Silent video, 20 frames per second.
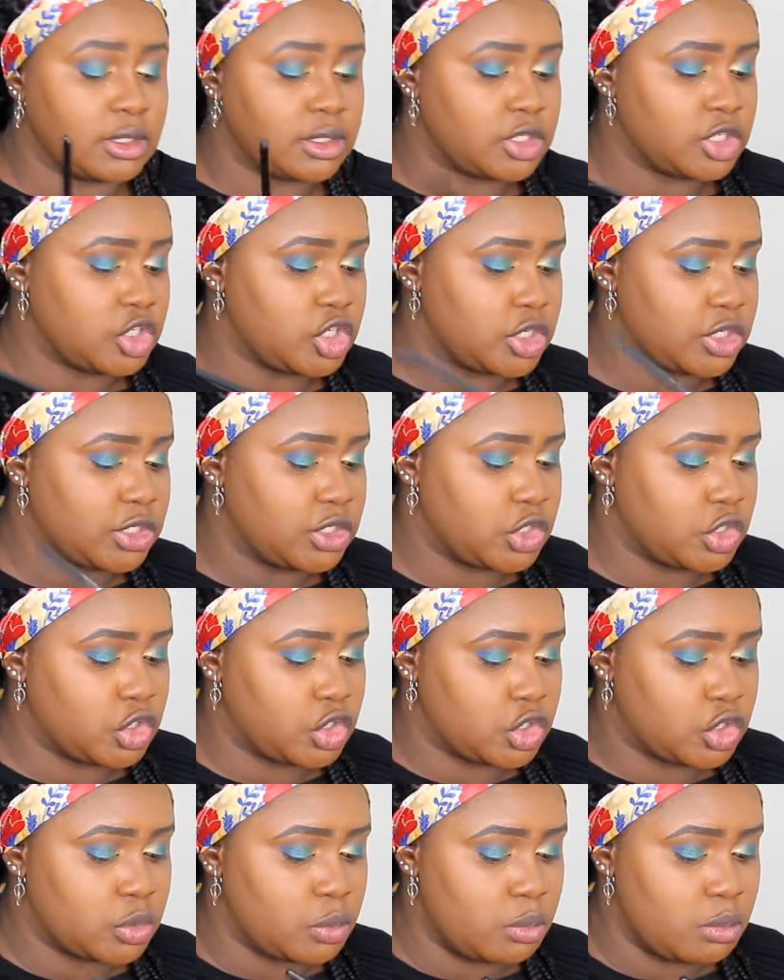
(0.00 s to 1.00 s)
to
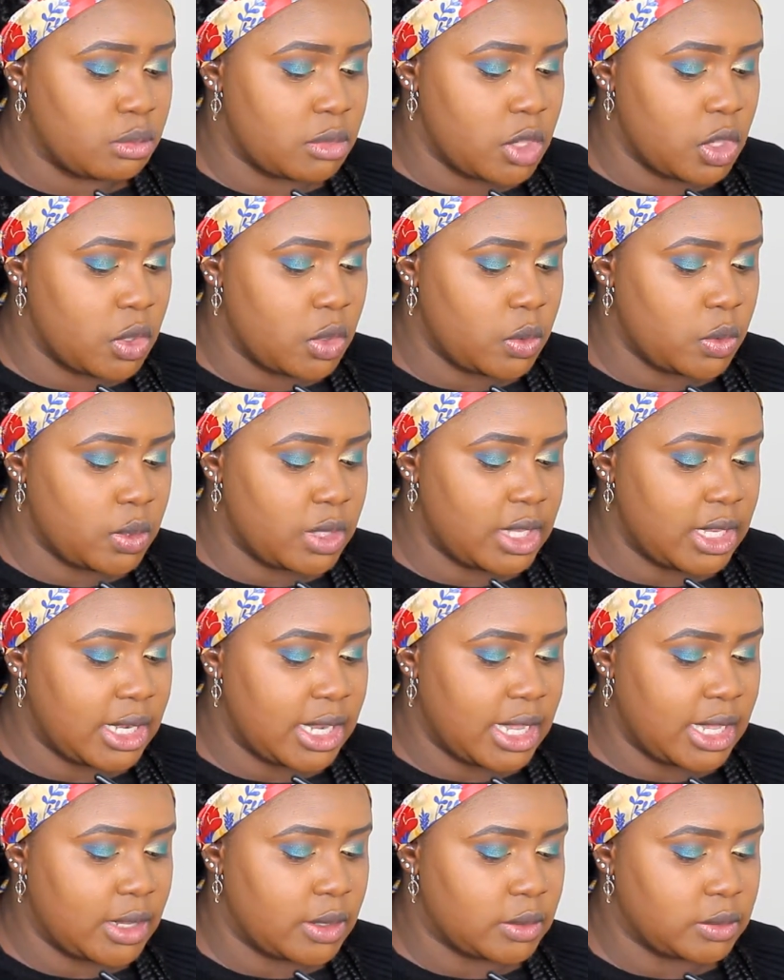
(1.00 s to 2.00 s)
just smoke it
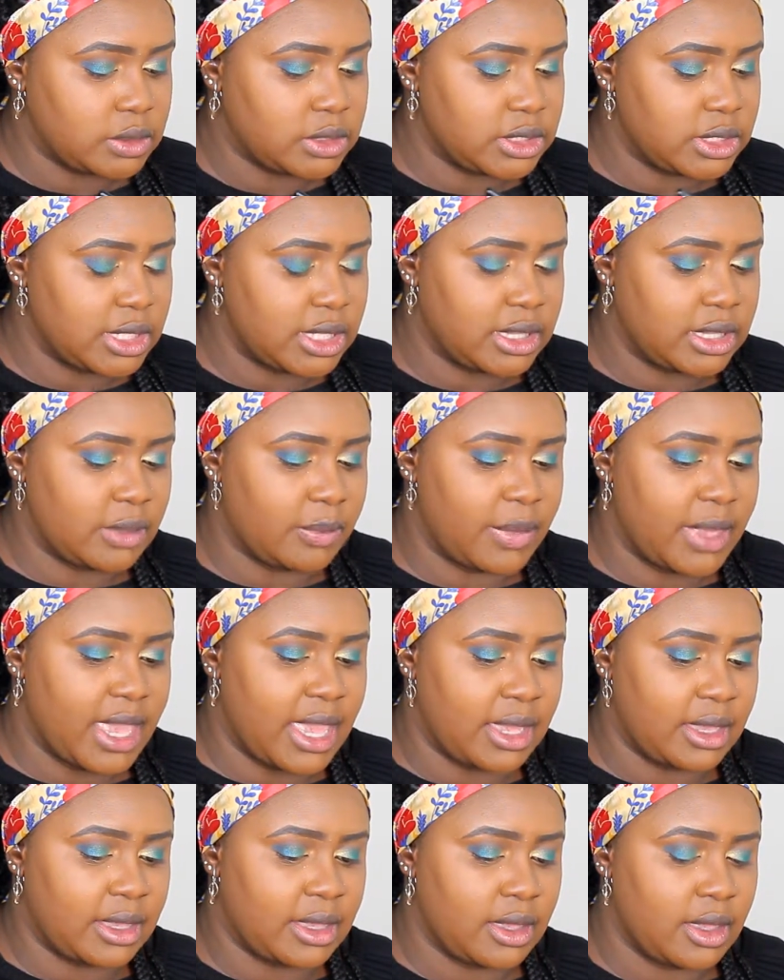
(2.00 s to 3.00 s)
out at the
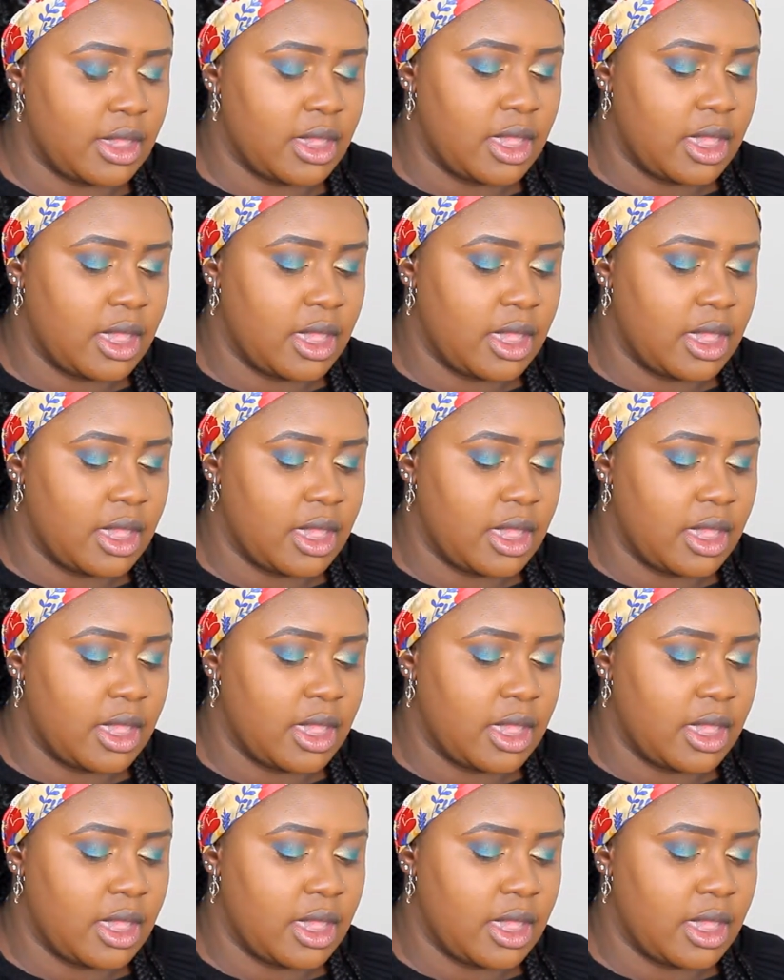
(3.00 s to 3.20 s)
back.